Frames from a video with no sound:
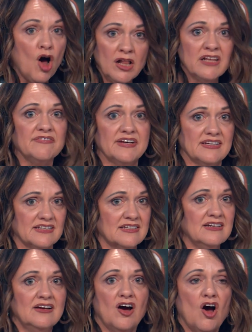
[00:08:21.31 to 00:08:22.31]
all of
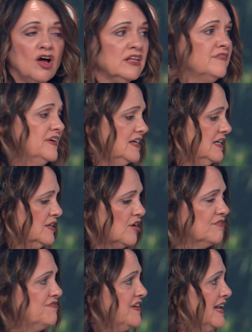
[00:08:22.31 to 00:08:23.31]
it, all of Beautiful. it in
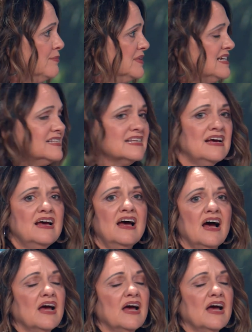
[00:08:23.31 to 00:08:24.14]
our families. Yep. yep.